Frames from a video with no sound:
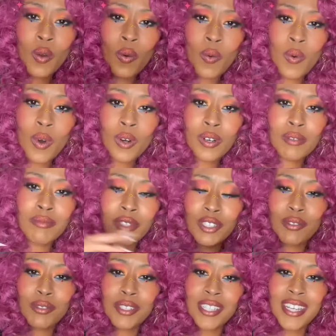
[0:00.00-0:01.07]
Welcome
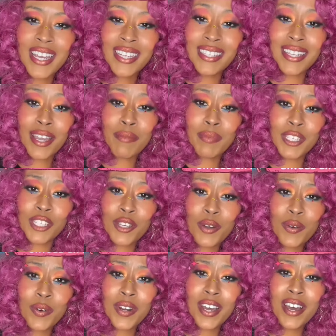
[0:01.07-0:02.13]
to today's
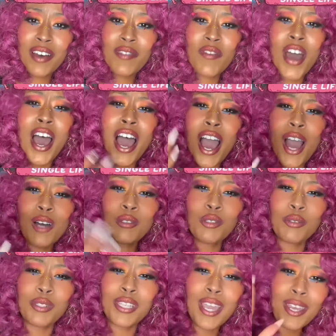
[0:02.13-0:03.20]
episode of How to
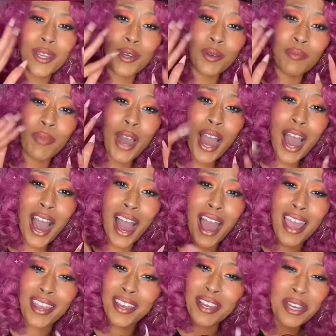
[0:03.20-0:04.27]
Say
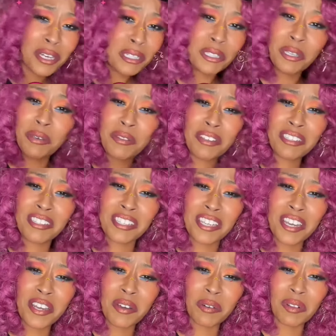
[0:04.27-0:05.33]
Goodbye to the
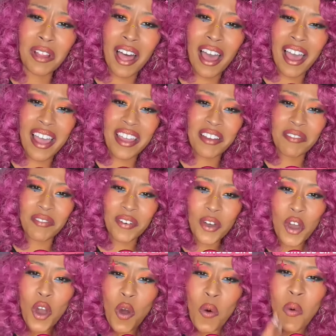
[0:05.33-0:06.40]
Single Life.
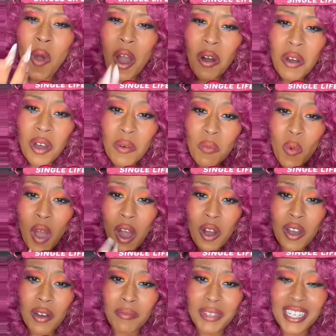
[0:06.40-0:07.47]
Welcome,
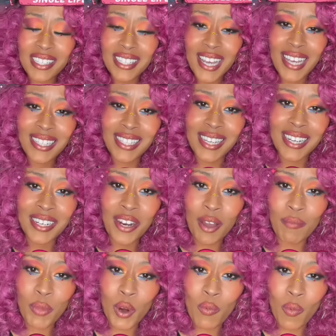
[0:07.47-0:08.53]
welcome, contestant
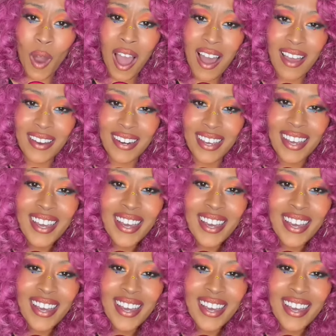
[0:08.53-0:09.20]
number one.